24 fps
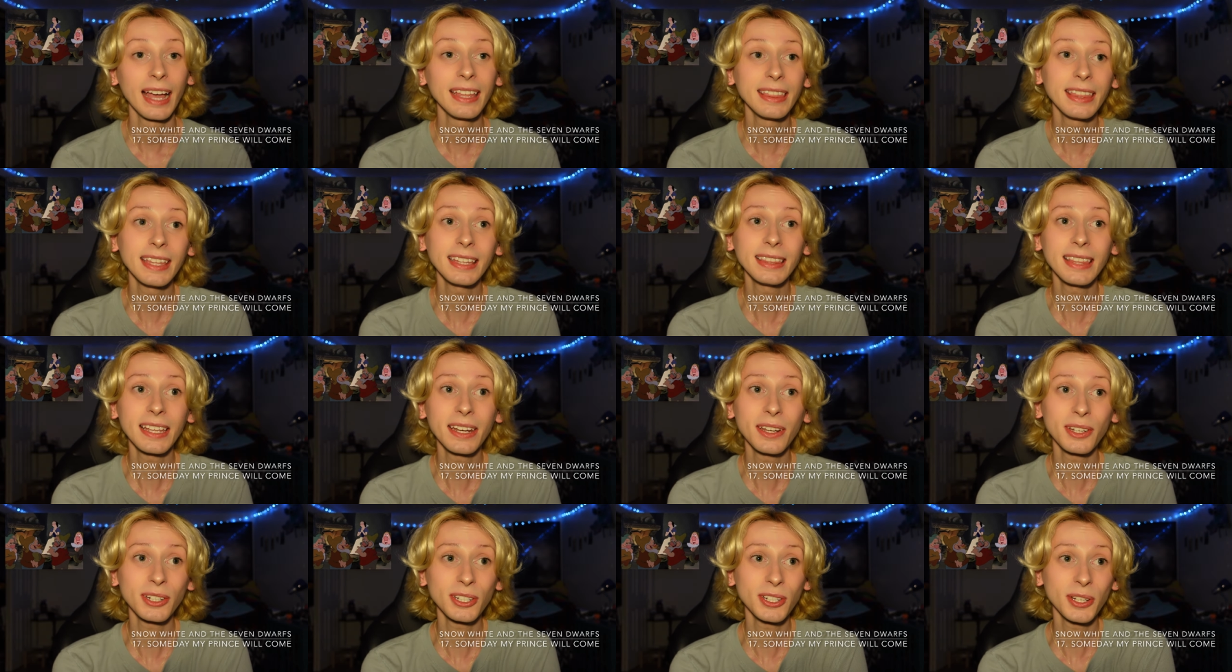I think
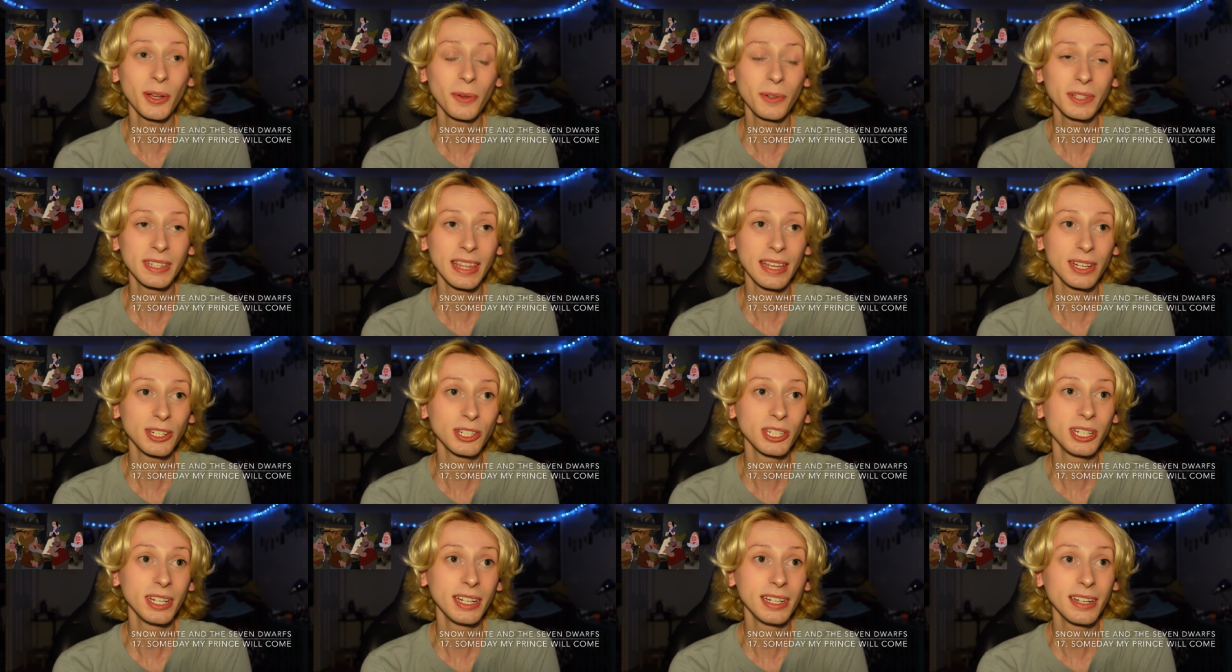that it shows that
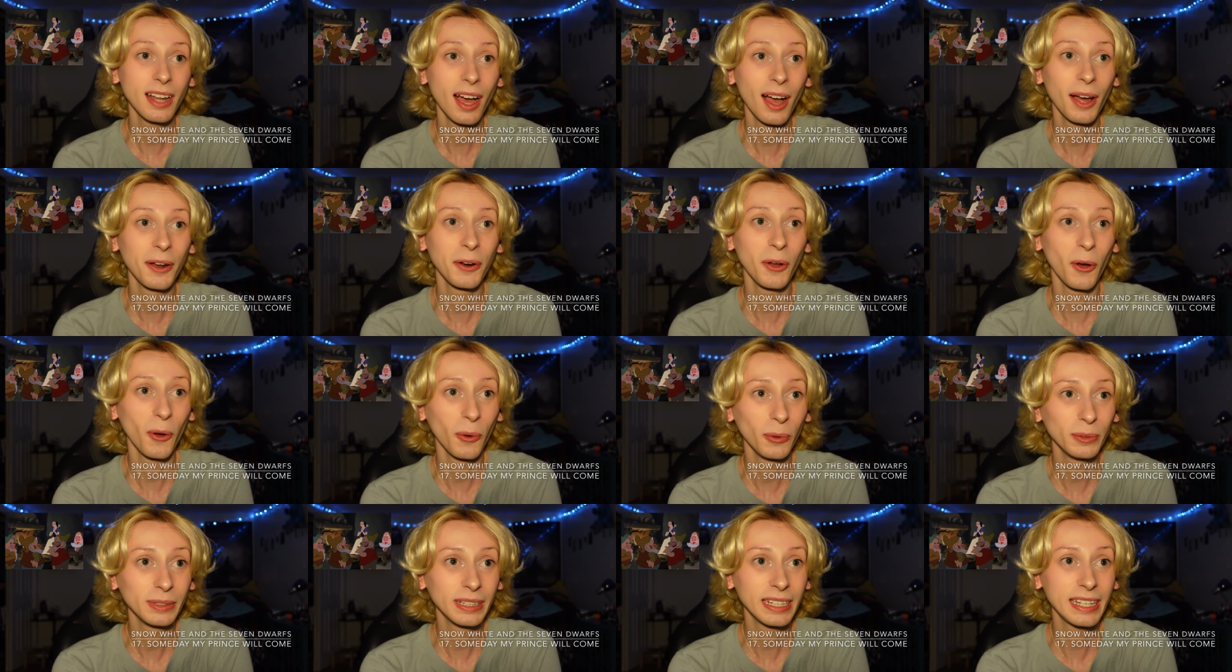she not
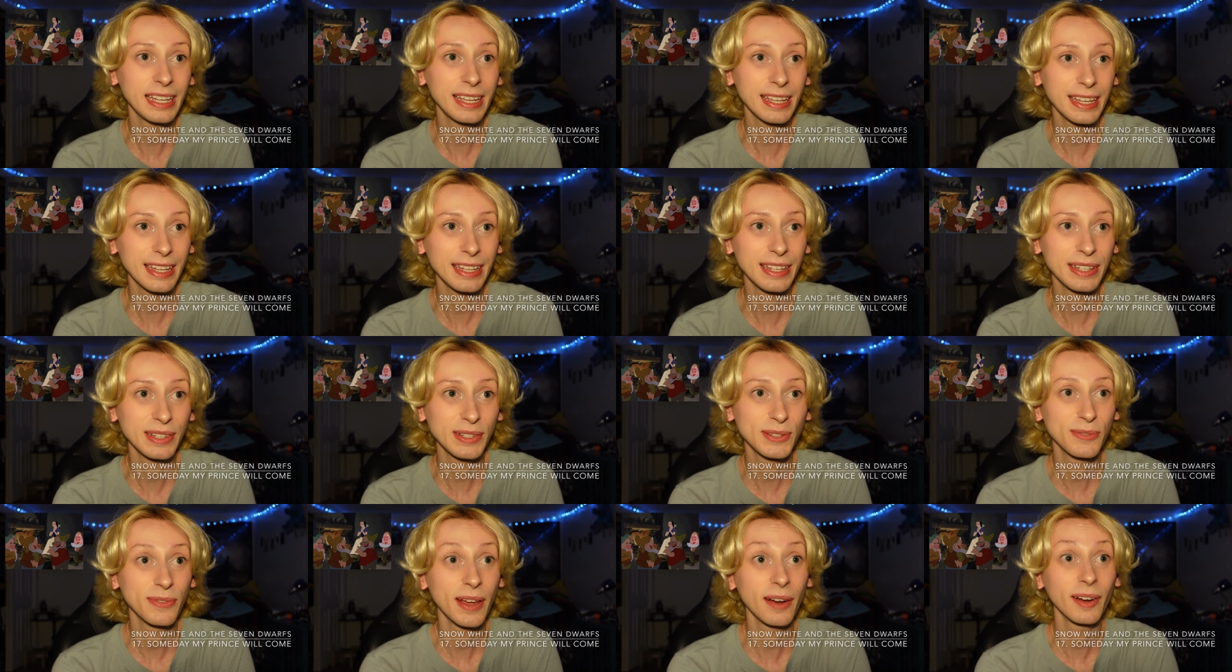only
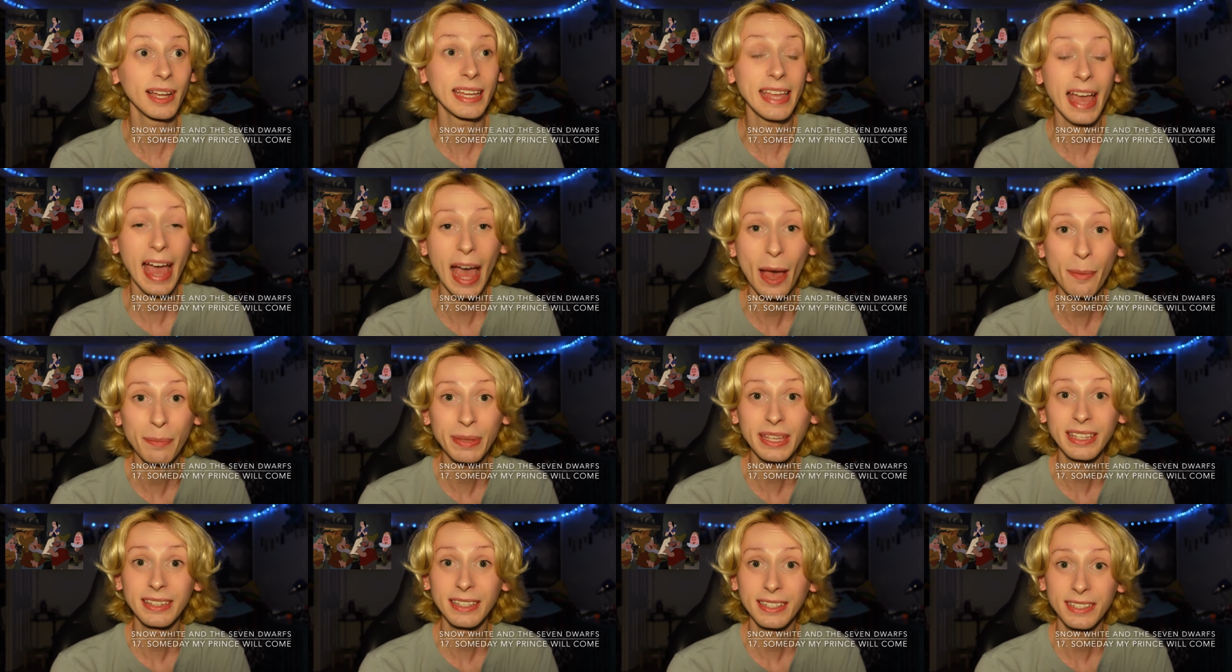is very
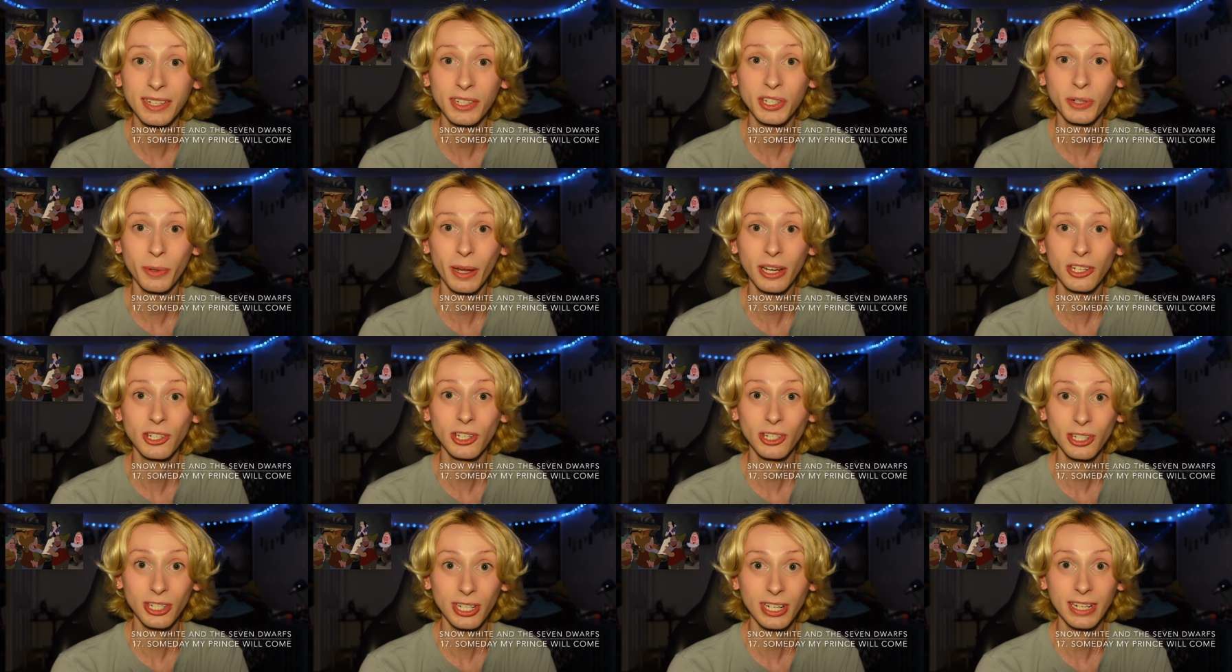happy in the
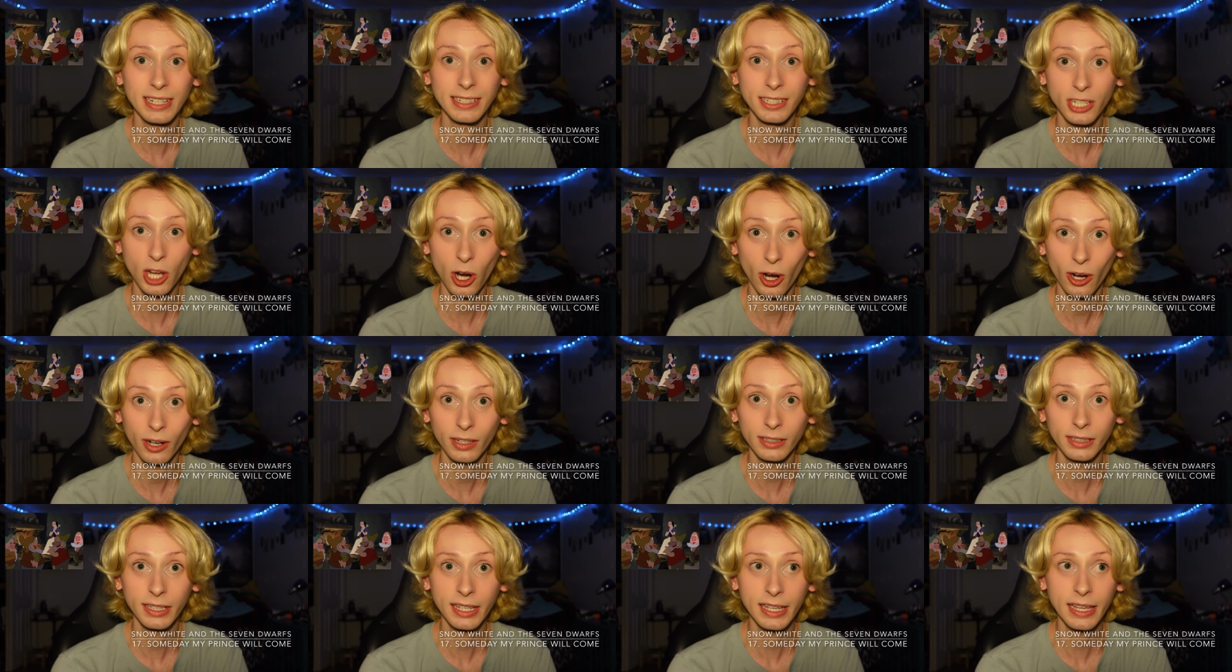situation she's
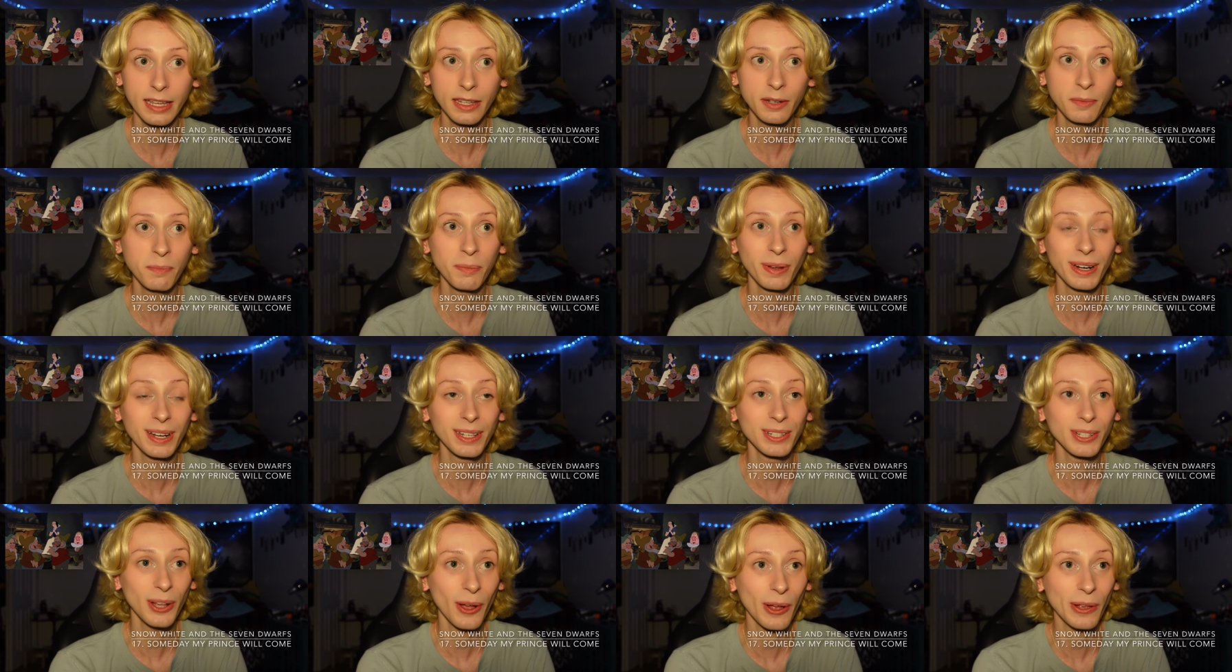currently in, but
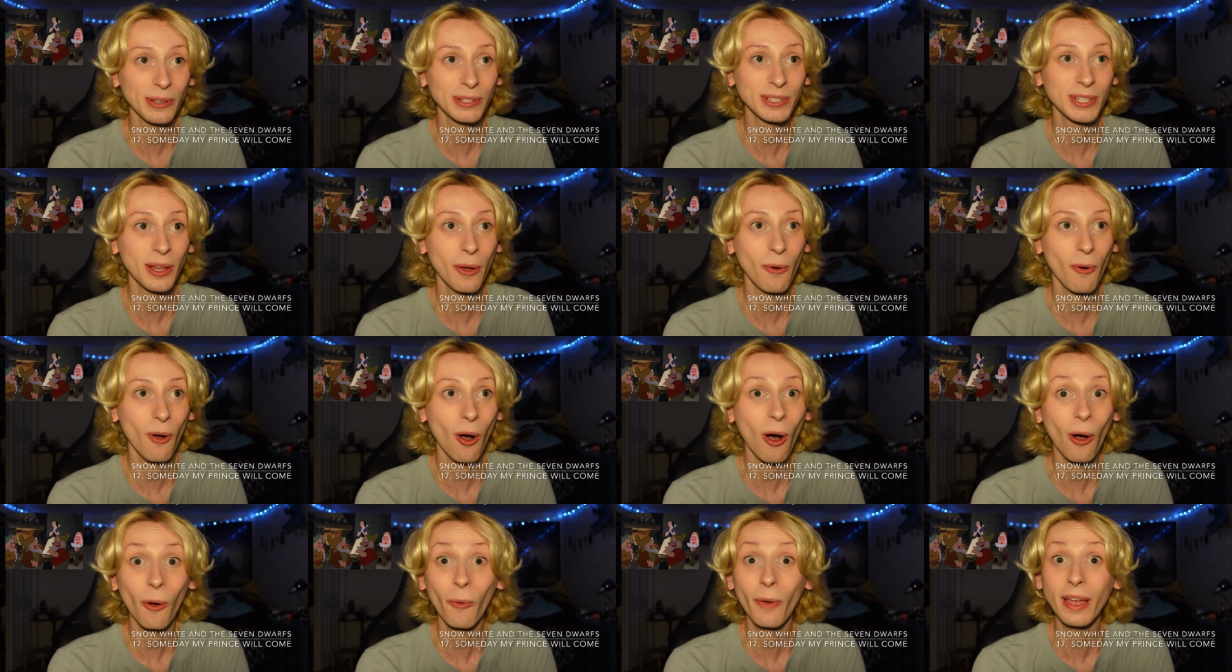is also
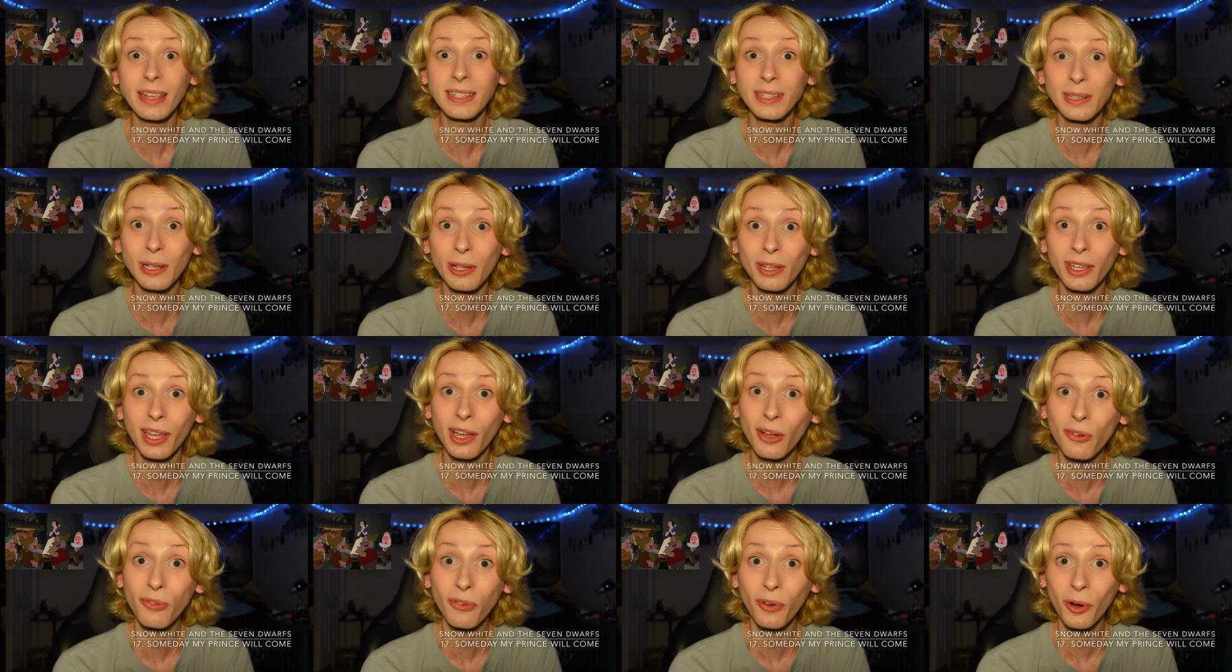always
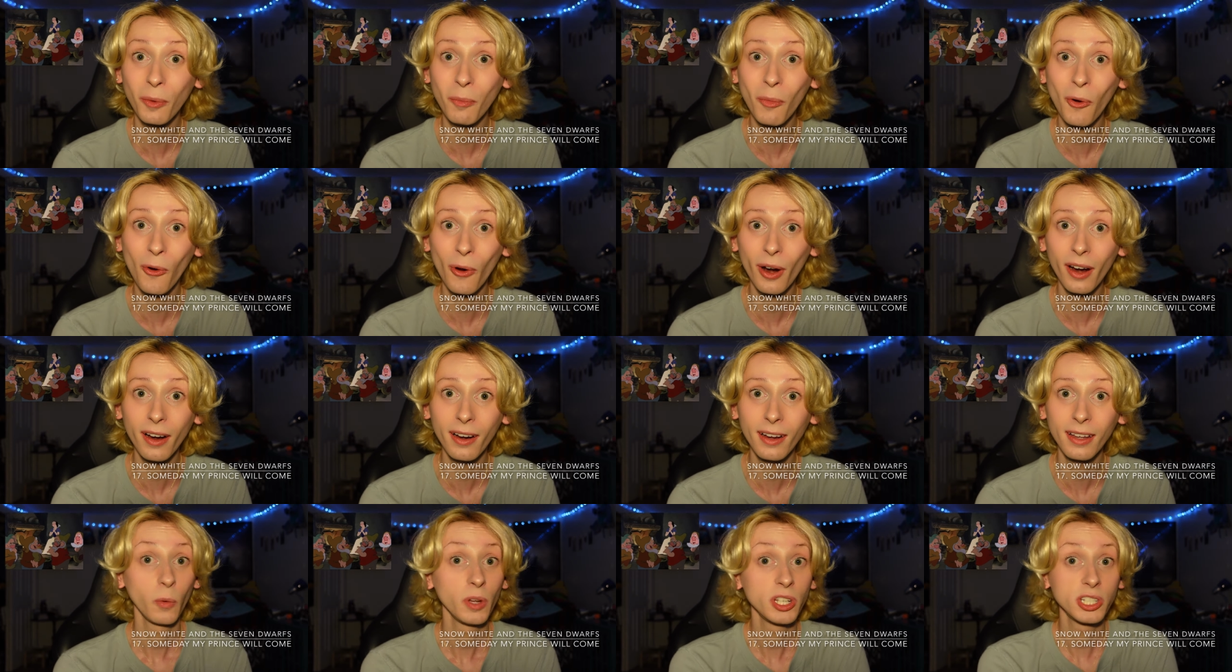looking for
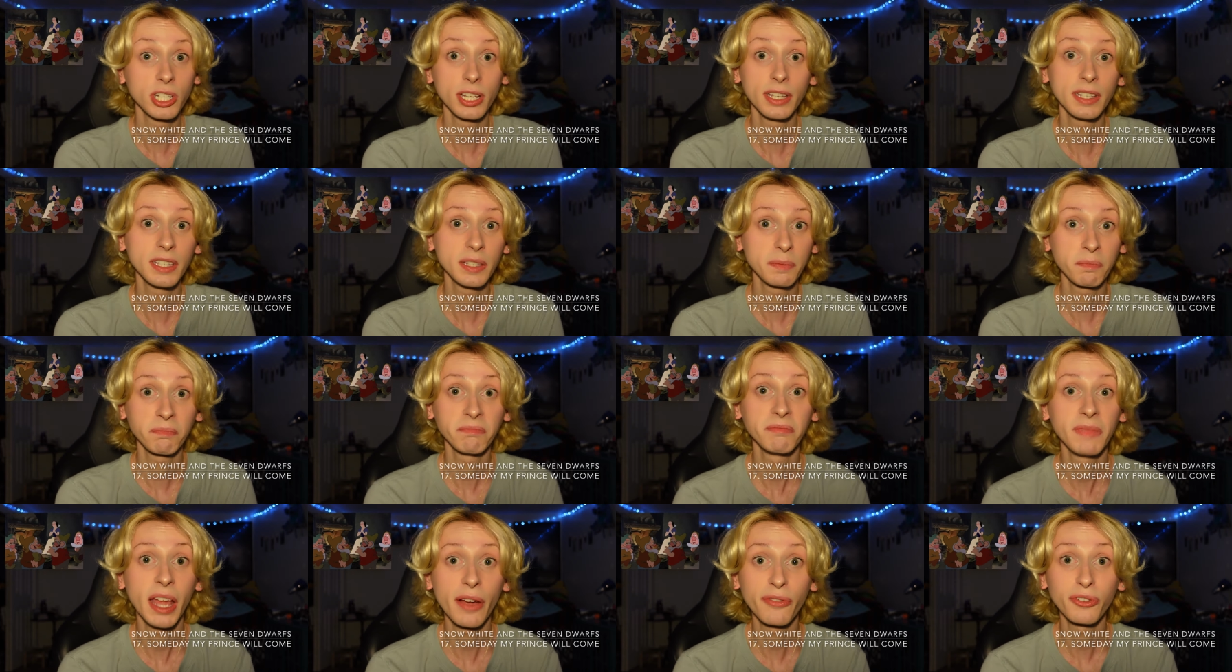more, which is
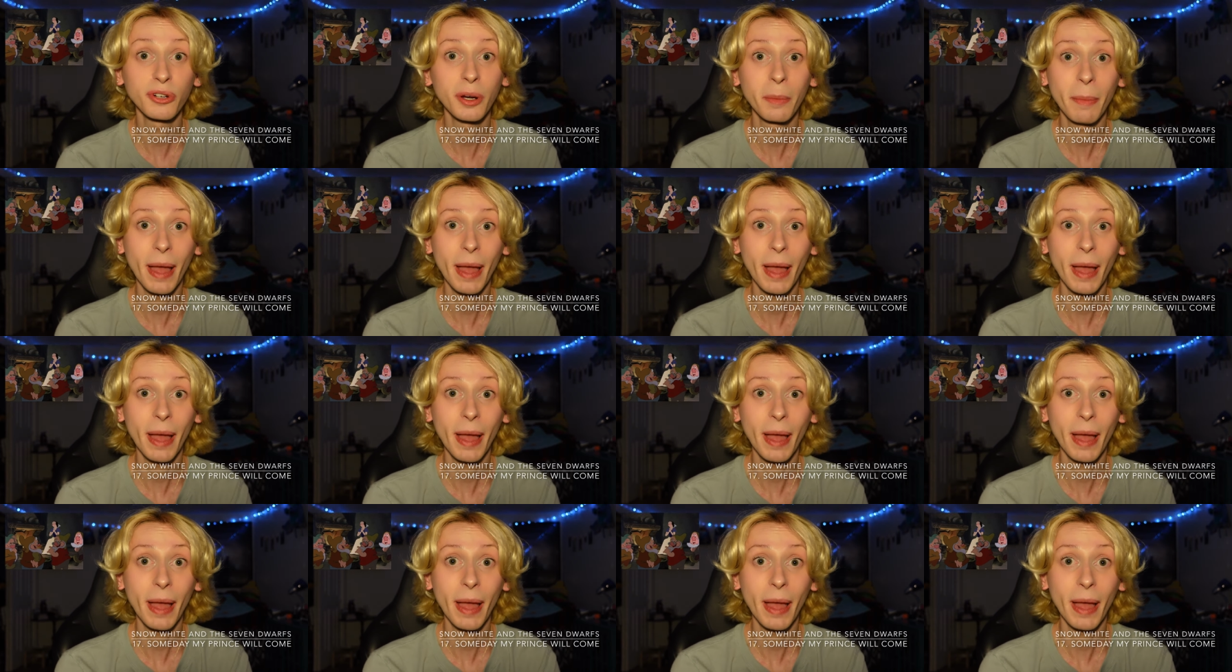never a